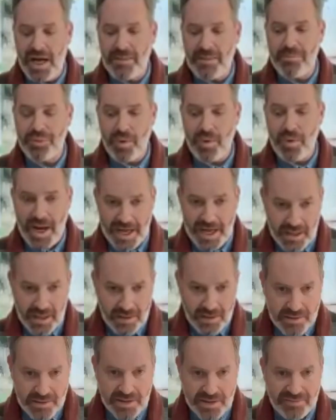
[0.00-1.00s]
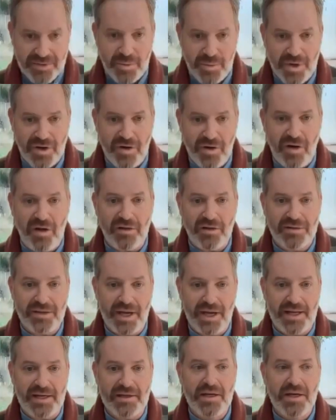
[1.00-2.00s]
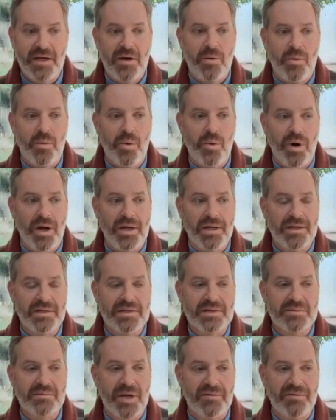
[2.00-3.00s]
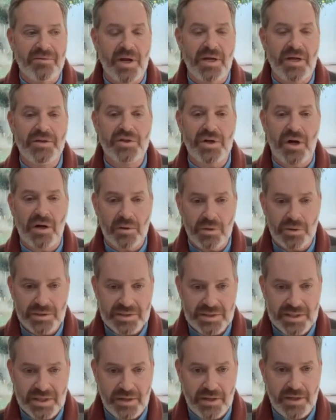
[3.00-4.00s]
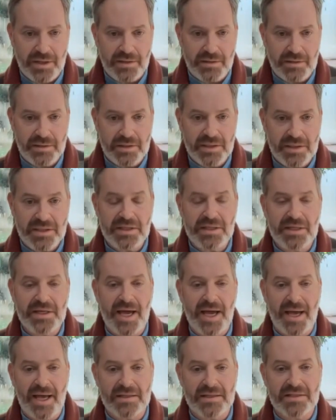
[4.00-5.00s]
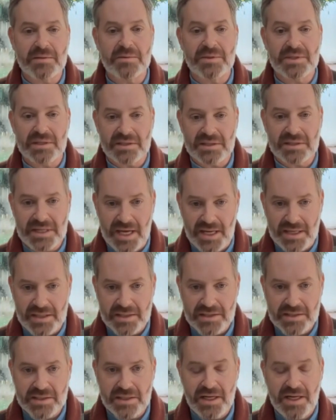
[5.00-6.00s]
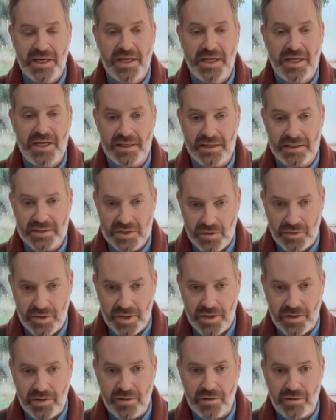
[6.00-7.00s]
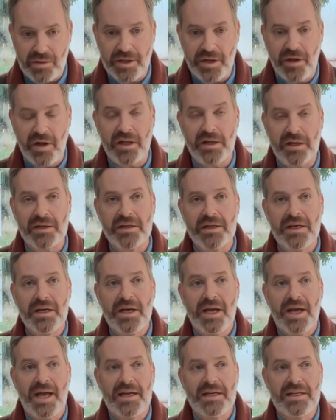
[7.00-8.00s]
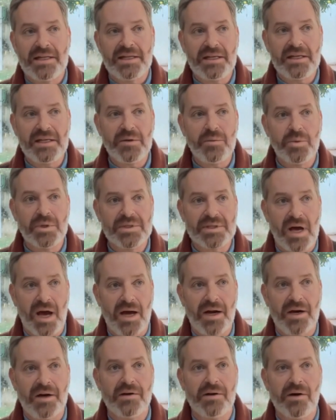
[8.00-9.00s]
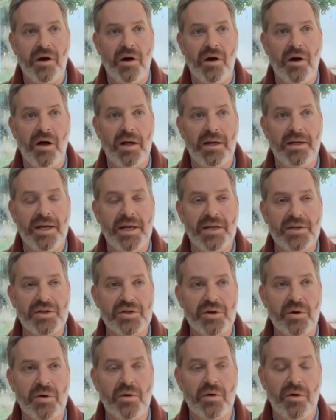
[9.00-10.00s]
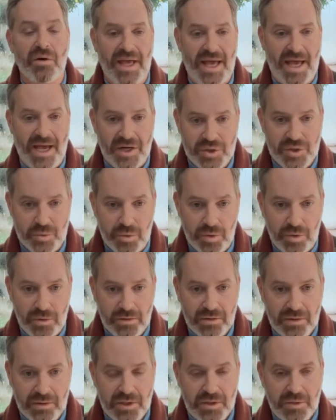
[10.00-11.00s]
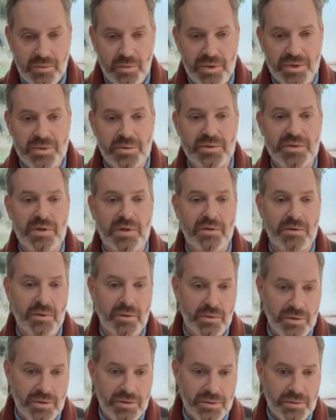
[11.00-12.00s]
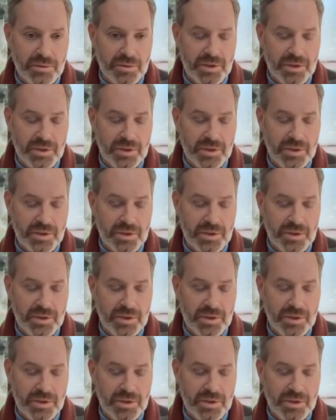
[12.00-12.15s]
break, if you want to call it that, was my friend John Golisarian. He had some success in his career early on, and he was hired on a show called Casual, which was on Hulu.